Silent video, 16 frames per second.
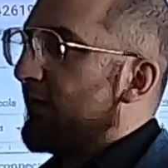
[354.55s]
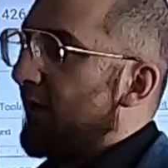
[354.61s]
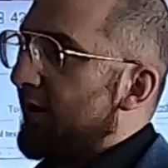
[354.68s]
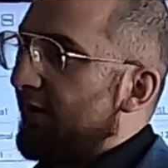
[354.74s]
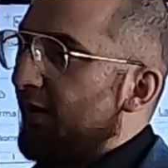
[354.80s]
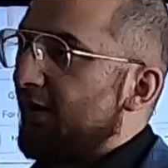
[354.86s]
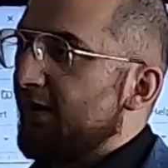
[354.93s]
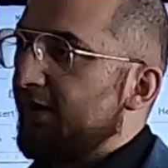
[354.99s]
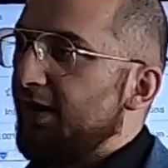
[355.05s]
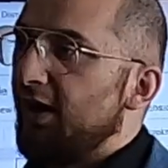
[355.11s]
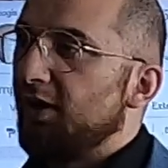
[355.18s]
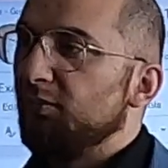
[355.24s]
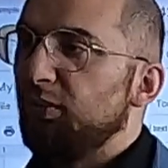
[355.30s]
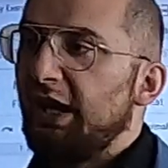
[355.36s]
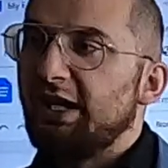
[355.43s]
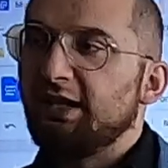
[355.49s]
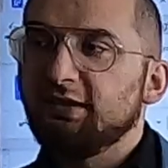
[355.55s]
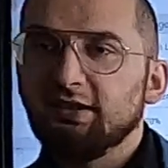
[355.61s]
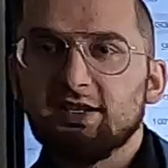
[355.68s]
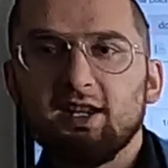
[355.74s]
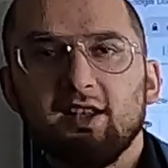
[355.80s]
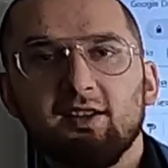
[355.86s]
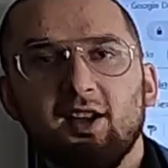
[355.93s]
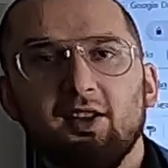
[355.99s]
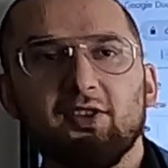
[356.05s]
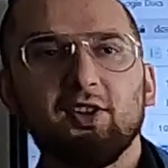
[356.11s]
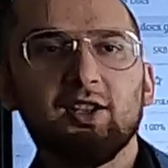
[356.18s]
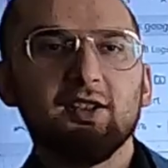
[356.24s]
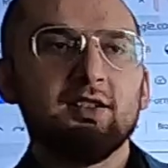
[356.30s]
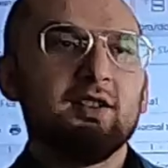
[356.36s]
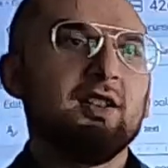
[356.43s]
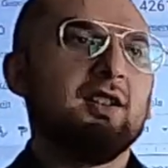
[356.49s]
of us are staring blankly at
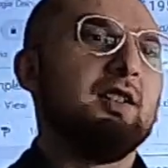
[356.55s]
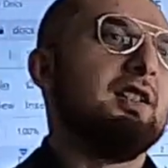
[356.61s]
nothing.